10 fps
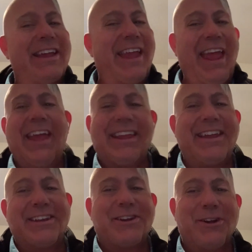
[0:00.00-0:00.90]
can't
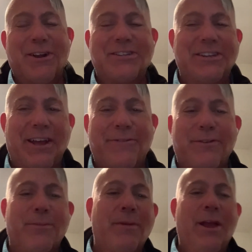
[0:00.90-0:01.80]
get encouraged enough
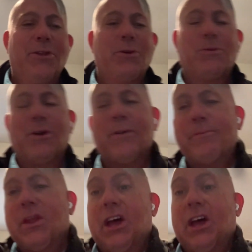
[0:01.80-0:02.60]
from the word,